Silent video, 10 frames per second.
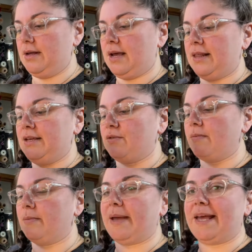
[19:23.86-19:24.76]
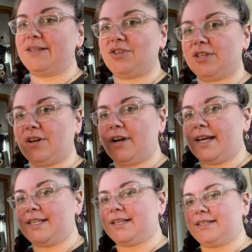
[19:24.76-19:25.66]
And these rubber bands just are
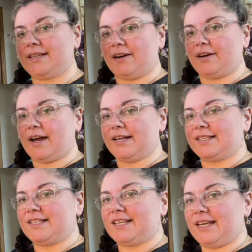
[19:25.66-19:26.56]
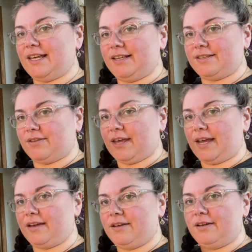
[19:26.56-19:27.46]
nice because they're kind of sticky, so they,
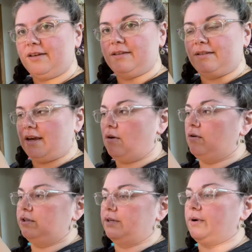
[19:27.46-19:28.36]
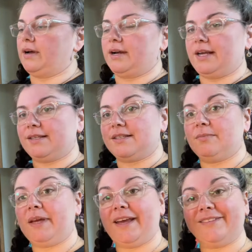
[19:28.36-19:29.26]
they hold it where it needs to
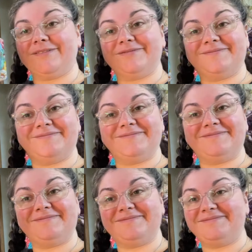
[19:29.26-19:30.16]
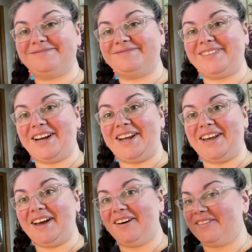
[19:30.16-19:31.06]
be. And there you
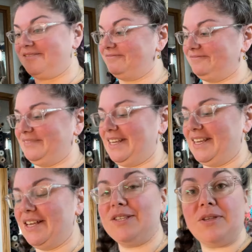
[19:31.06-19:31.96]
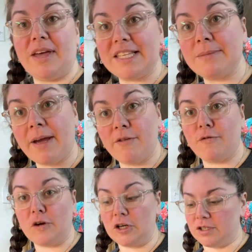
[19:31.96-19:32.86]
go. So that's my
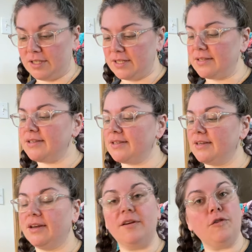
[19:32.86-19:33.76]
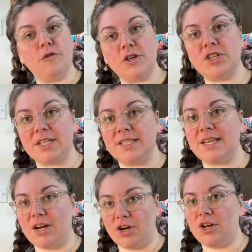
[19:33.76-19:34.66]
first fish
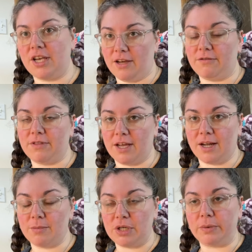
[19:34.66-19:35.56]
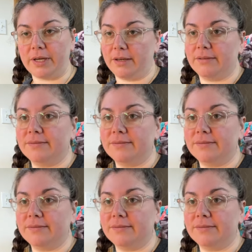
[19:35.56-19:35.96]
extender gift that I'm doing.